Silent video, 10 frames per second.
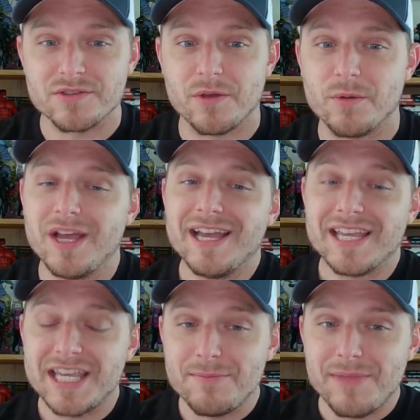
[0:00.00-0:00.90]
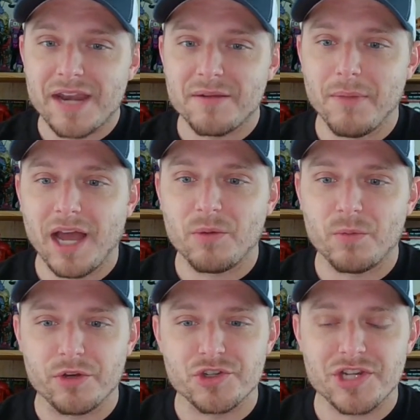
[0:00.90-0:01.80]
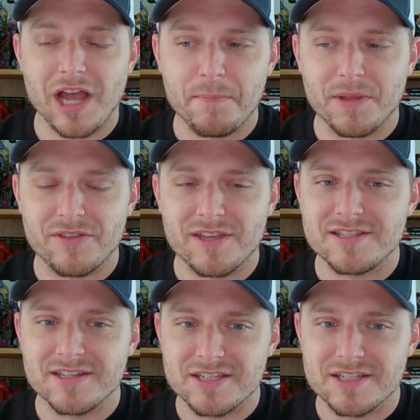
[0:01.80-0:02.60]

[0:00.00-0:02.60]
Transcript: So keep that in mind when you're shopping these,